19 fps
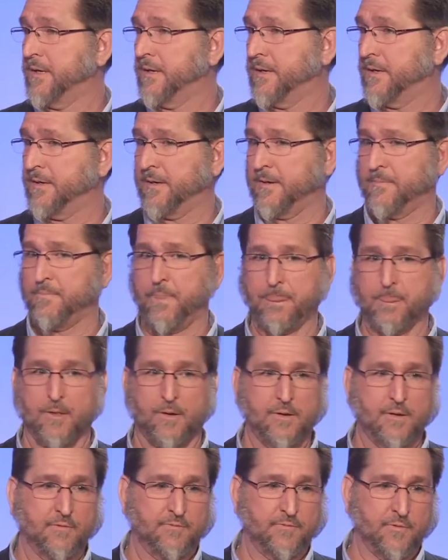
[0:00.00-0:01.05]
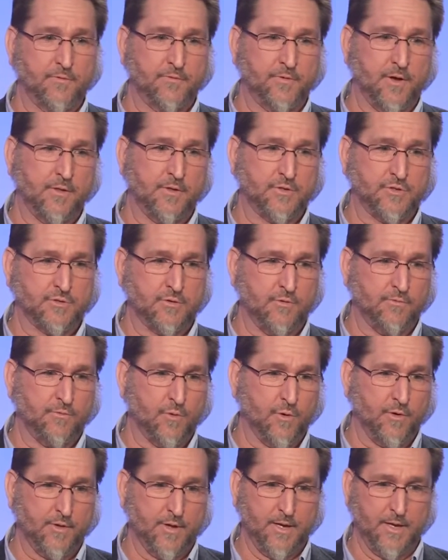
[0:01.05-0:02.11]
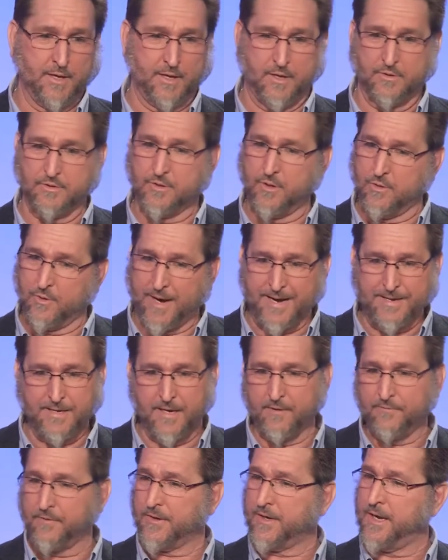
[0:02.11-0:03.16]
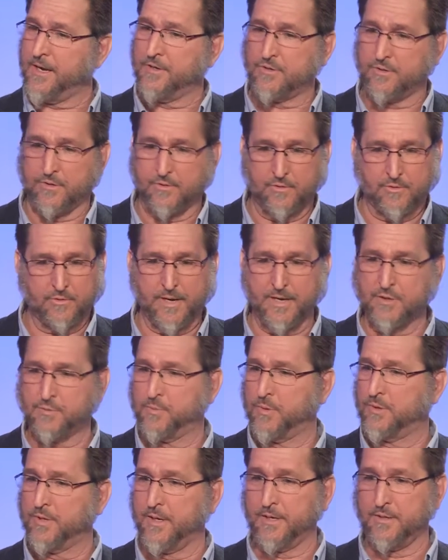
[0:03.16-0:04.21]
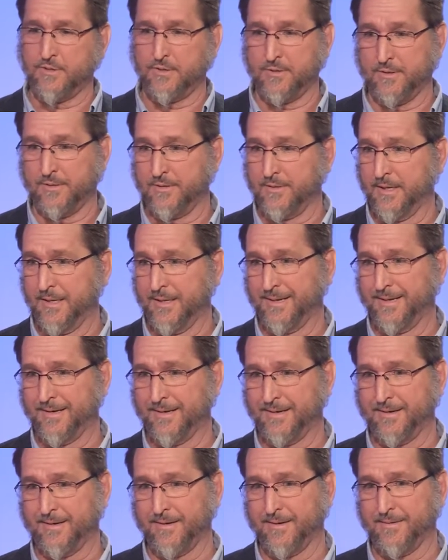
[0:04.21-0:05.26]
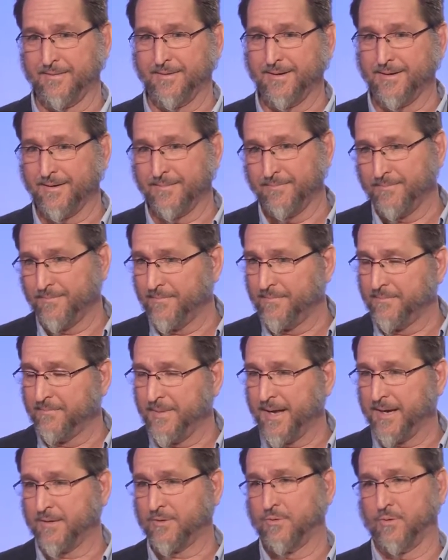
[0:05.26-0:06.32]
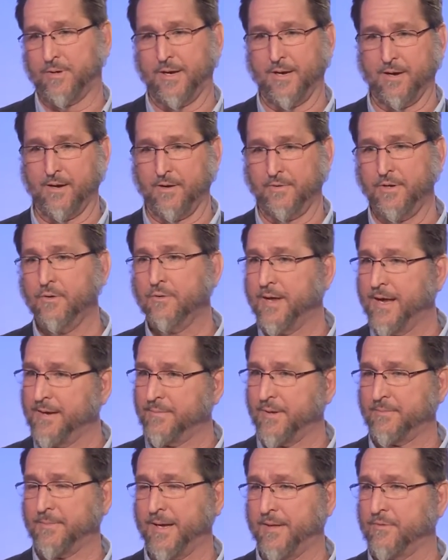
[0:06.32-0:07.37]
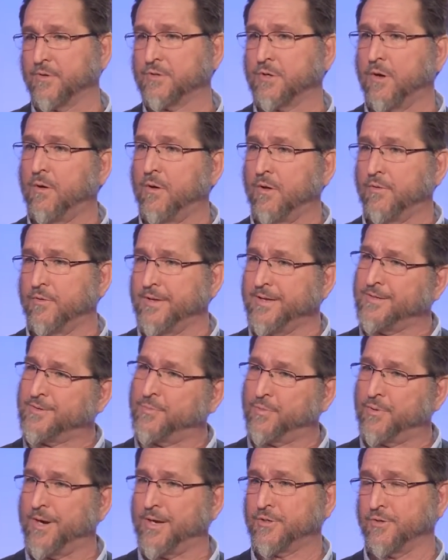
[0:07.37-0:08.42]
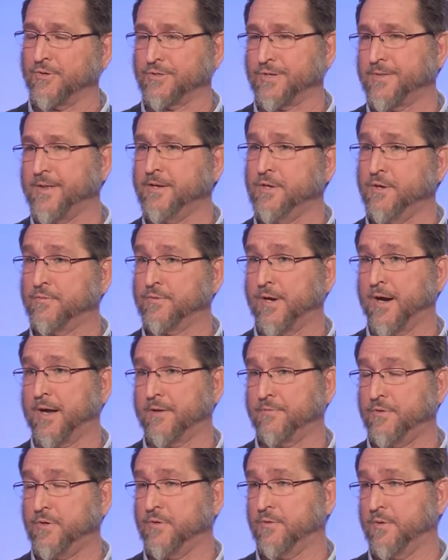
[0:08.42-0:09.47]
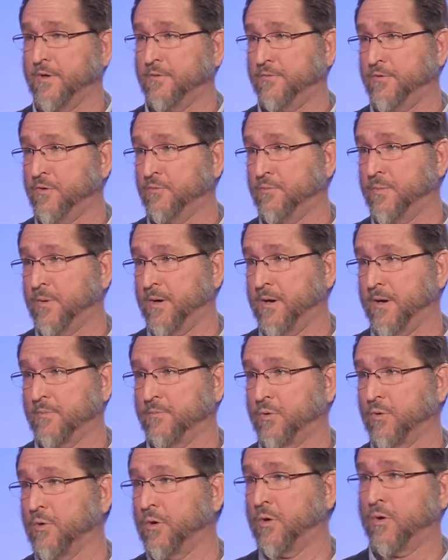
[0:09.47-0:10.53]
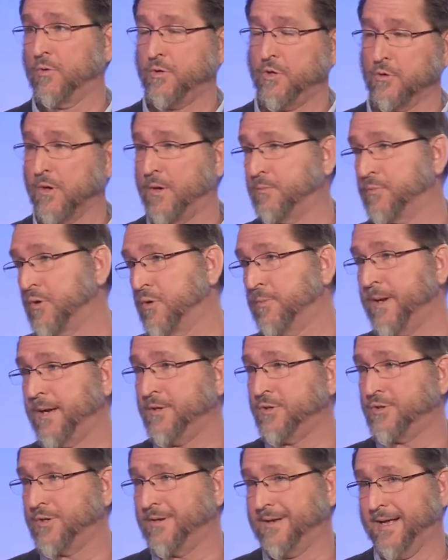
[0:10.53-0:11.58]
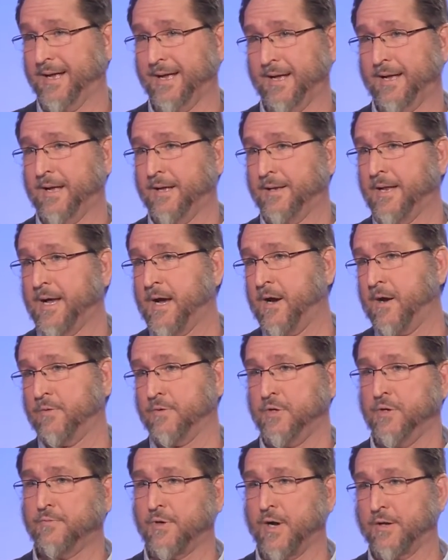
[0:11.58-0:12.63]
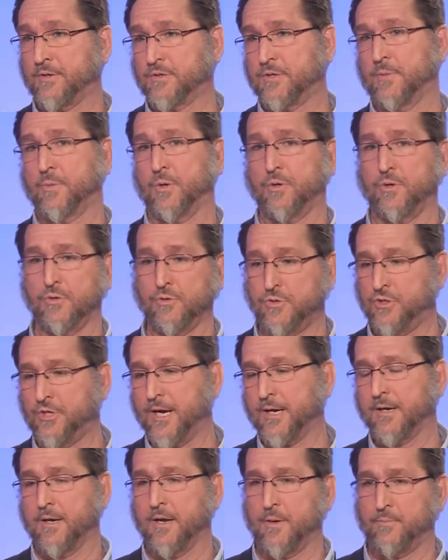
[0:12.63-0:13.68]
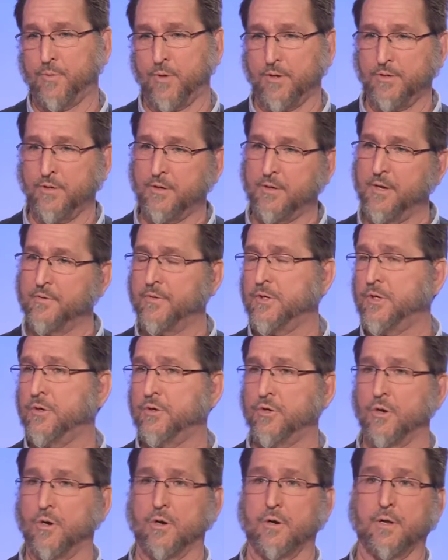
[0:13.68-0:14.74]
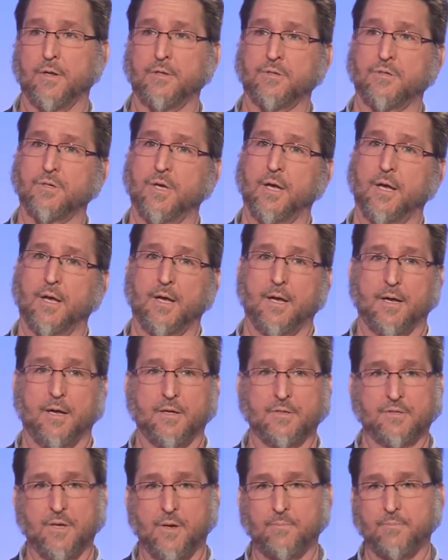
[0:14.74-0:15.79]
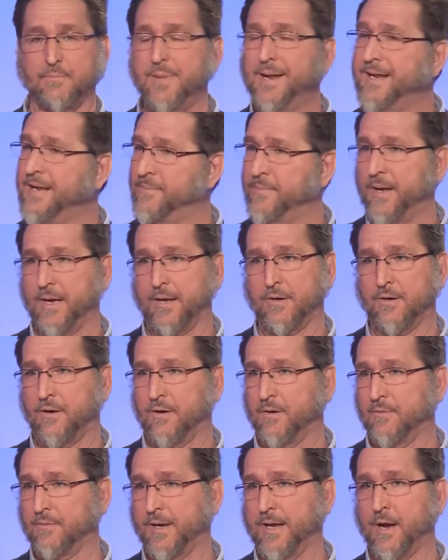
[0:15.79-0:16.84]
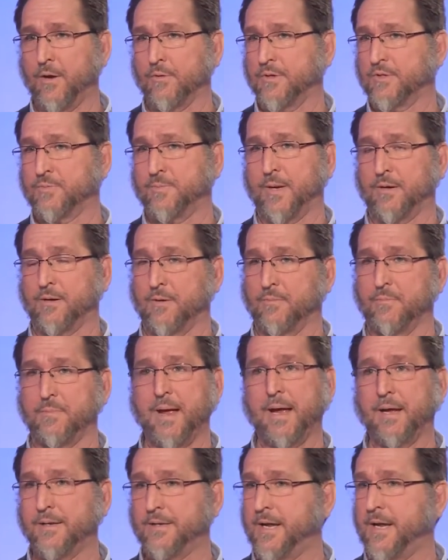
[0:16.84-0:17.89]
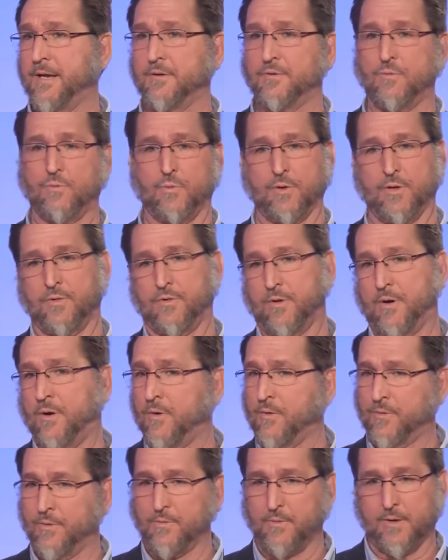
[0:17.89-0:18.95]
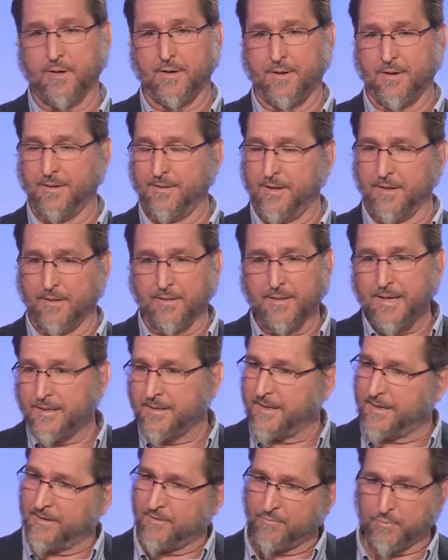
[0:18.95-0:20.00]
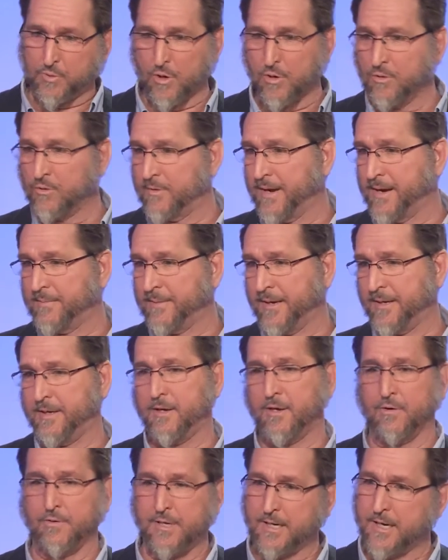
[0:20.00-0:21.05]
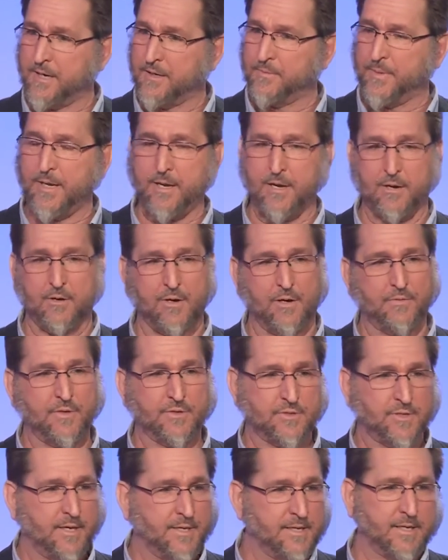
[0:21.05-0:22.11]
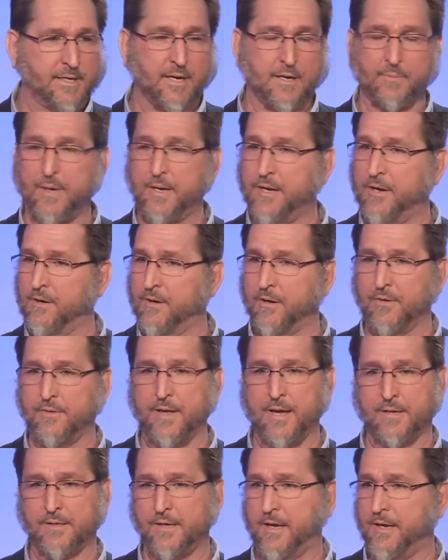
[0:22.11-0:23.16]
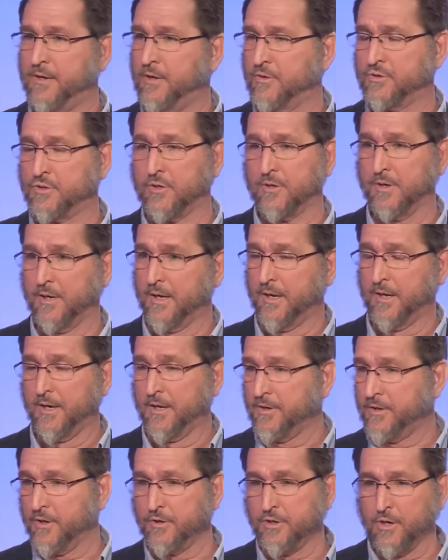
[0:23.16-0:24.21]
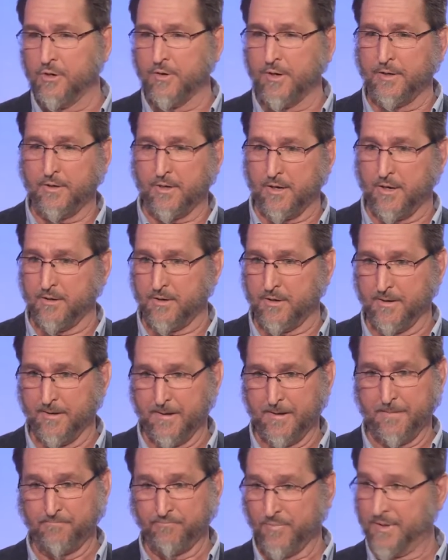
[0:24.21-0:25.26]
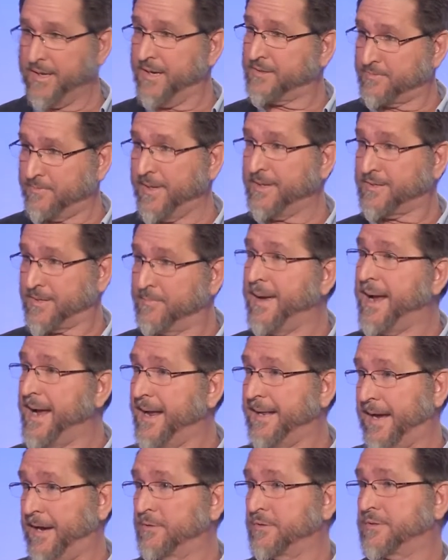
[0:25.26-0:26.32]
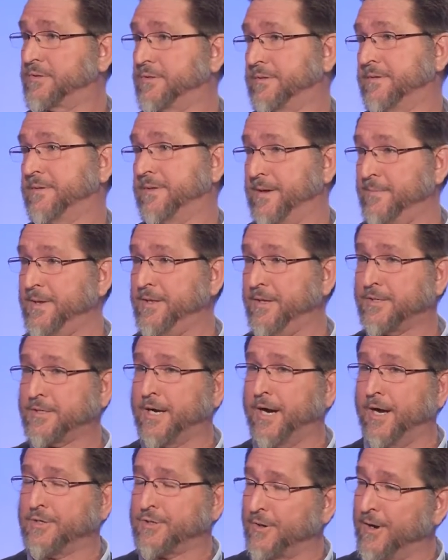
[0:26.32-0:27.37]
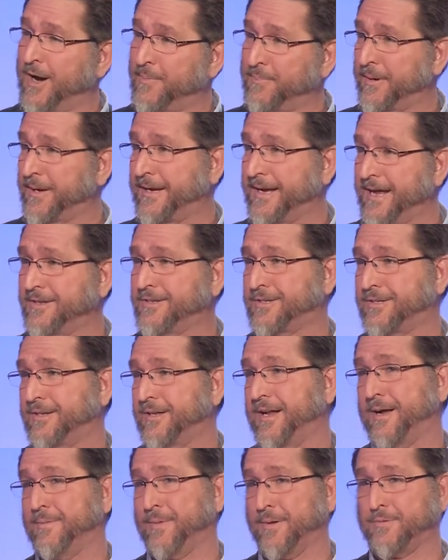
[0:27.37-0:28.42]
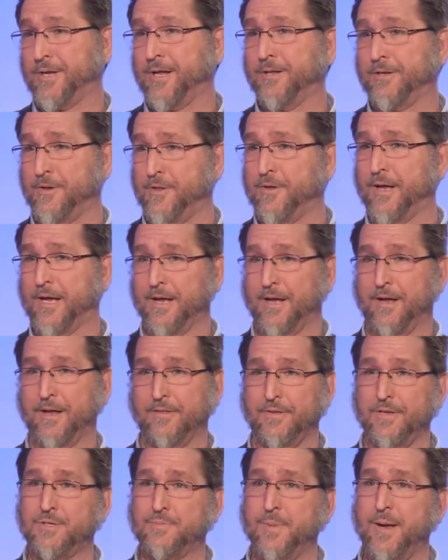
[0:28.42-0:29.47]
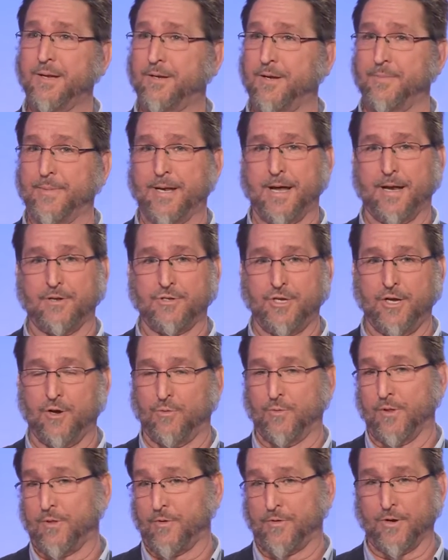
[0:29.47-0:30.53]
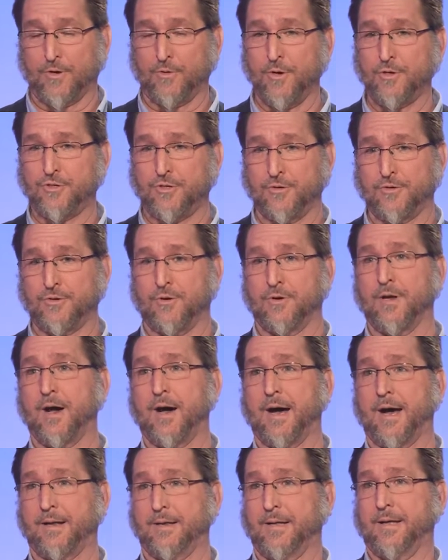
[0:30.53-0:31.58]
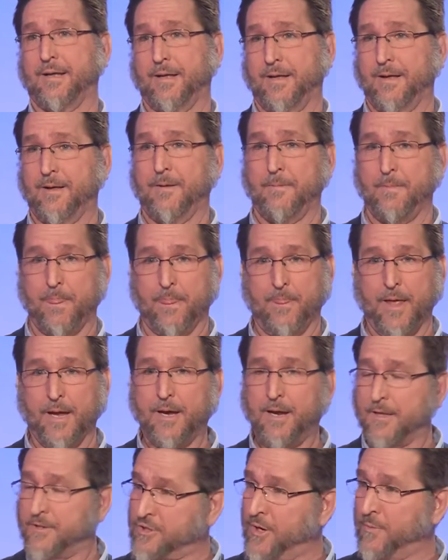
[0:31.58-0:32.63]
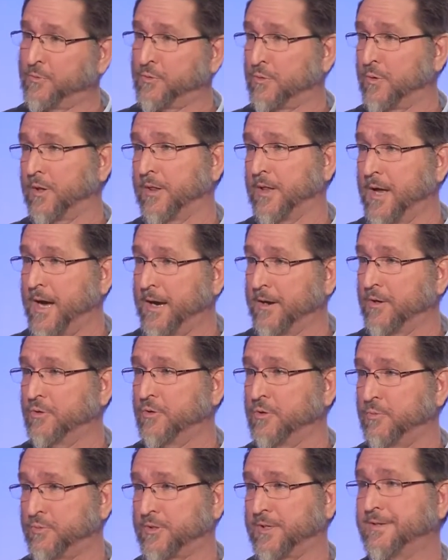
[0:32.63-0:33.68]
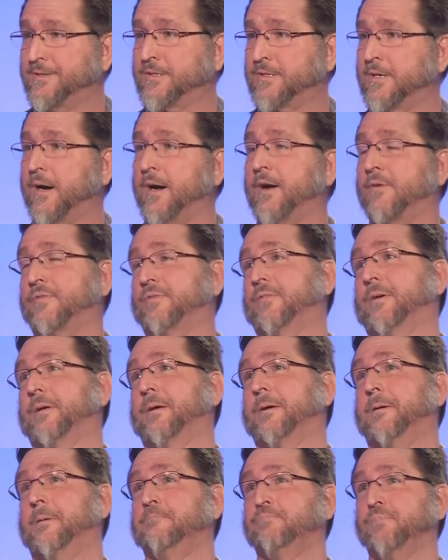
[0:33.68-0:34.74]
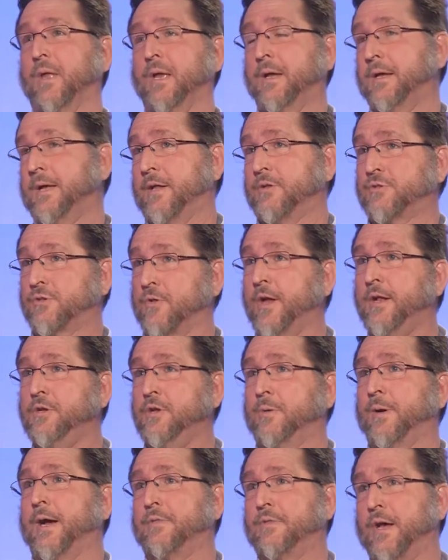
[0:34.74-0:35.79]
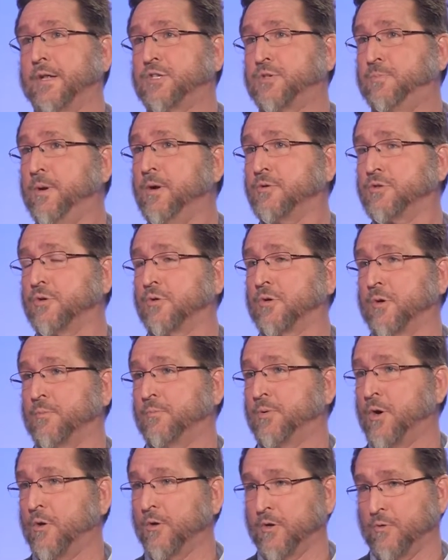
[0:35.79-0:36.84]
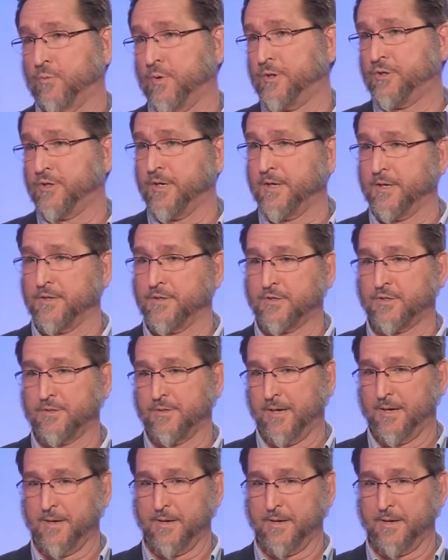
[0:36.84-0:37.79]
um, fulfill and so forth. So, identification, transportation, uh, medical care, you name it, man. There's all these pressures. And then you've got, if, you, if you're on parole, you're on probation. Now you've got someone who's checking up on you, giving you urines, uh, some many men are countless men are mandated with all uh, a, litany of programming. You know, you got to be here on this day, you got to be here on that day. Here's your your urine color. It's it's a madhouse. I mean, these guys are up against it. I'm not telling you the these men coming out of jail, whether they're Christians or not, they got to jump through a lot of hoops. It's tough. And so then you add that spiritual component, which is